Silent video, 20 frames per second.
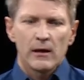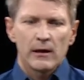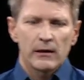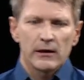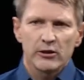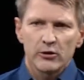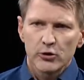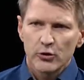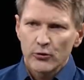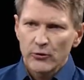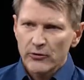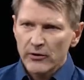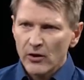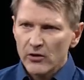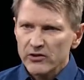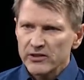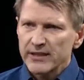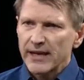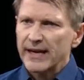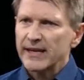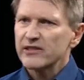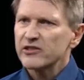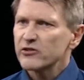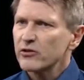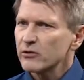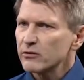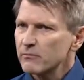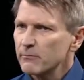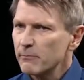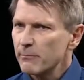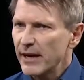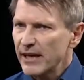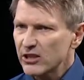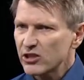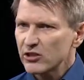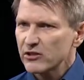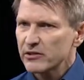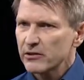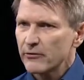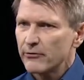In 2008, certain
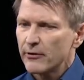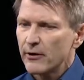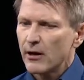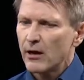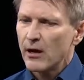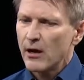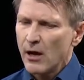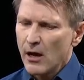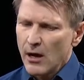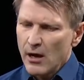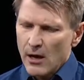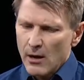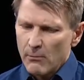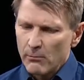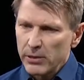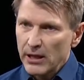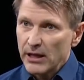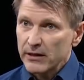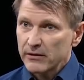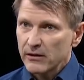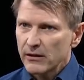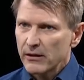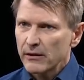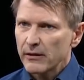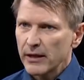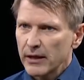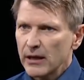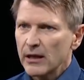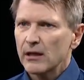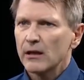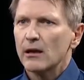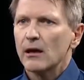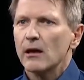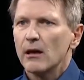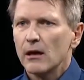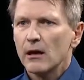batches of a blood thinning